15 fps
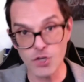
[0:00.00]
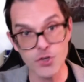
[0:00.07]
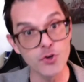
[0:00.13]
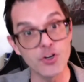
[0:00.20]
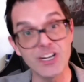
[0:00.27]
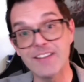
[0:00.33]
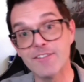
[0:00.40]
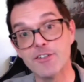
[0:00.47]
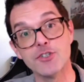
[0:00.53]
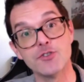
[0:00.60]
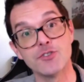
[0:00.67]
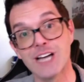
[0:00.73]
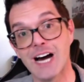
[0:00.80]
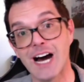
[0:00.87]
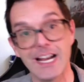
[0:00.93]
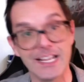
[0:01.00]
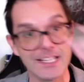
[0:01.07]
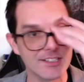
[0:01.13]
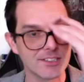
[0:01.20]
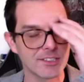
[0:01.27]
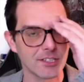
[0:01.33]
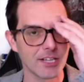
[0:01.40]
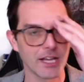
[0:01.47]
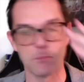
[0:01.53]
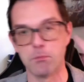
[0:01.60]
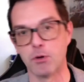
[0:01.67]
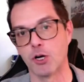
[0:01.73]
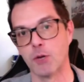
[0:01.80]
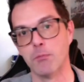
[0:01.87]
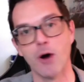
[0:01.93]
You can even do tie-ins to like
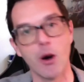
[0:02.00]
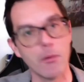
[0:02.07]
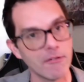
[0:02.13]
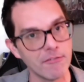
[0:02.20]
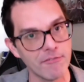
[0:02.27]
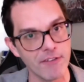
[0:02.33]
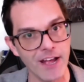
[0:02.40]
Book of Boba